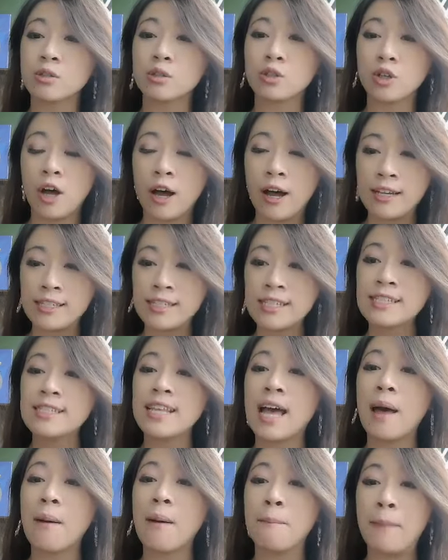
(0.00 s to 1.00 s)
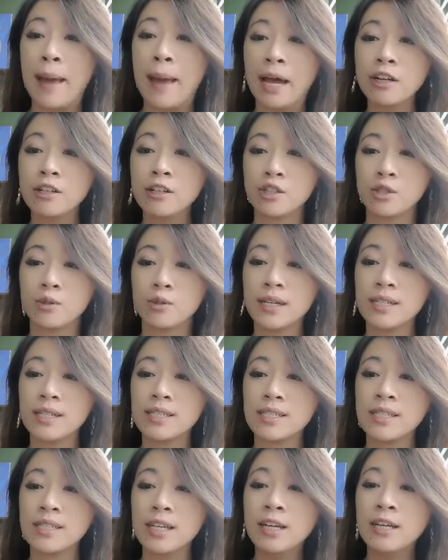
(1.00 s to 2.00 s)
or causes that matter to
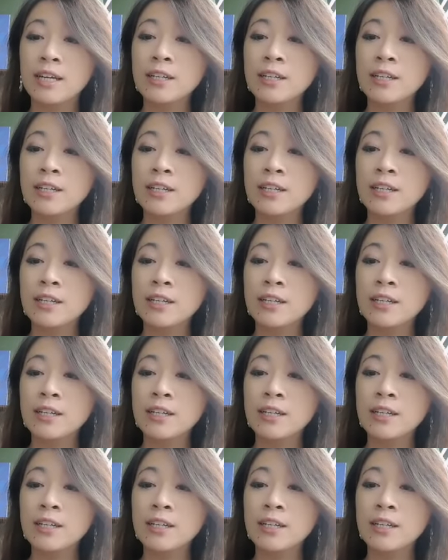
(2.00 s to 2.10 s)
us.